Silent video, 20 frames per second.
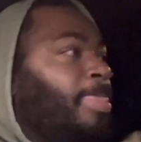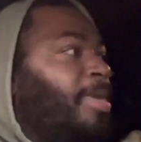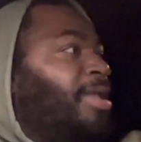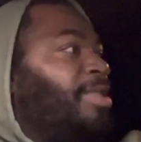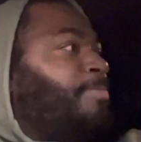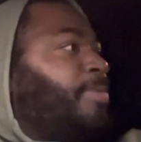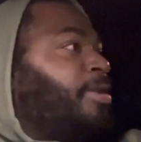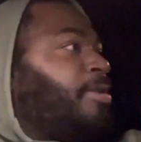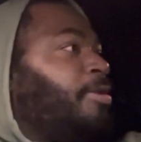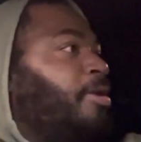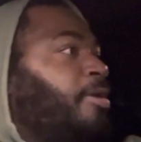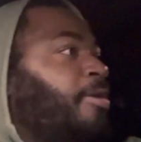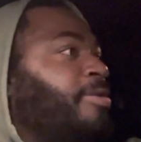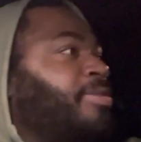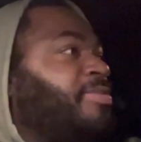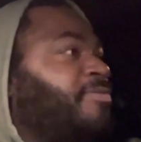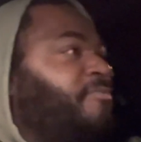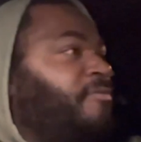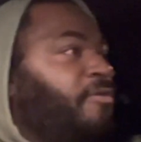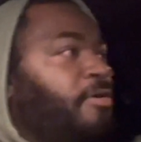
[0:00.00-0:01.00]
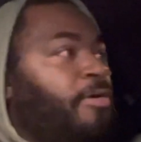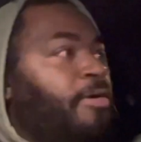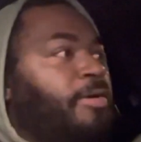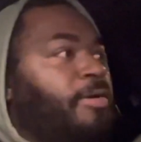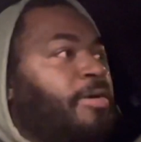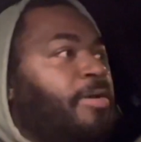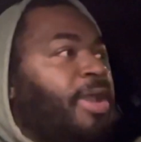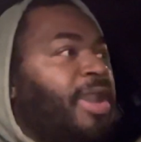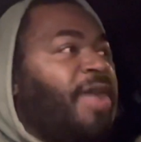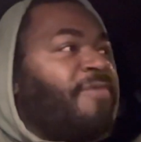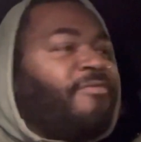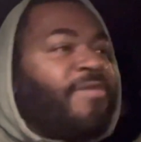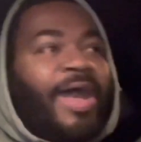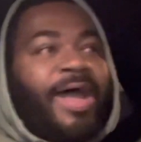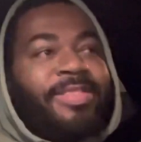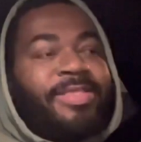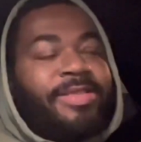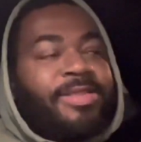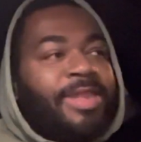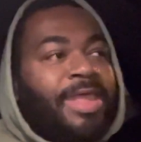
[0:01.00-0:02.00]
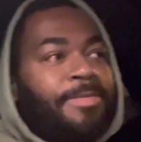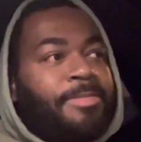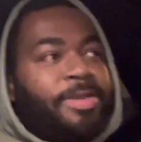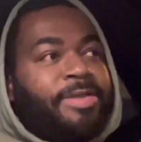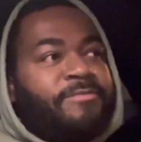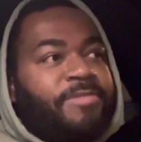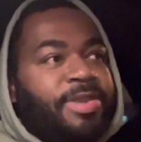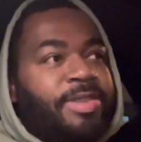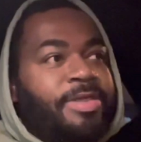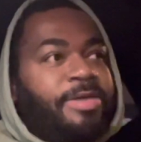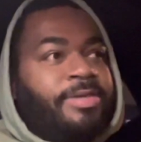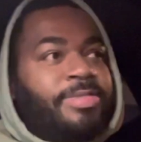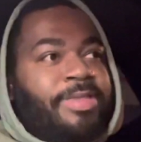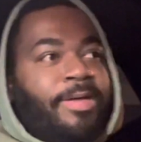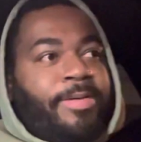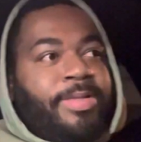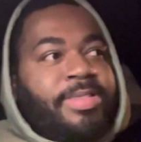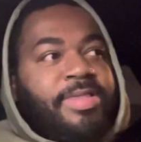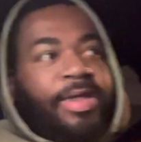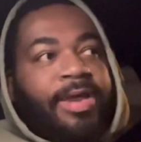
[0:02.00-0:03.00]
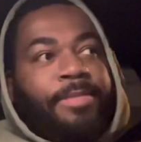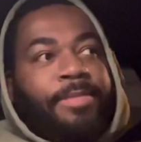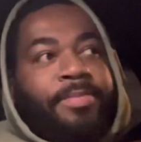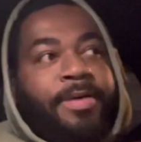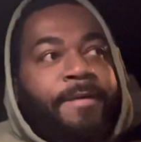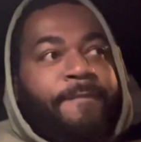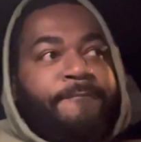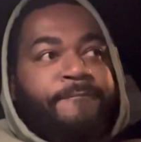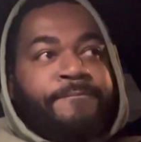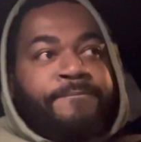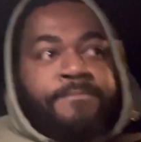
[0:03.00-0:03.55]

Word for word: He's been a nurse for, and I forgot the name of the video, so I would say it, but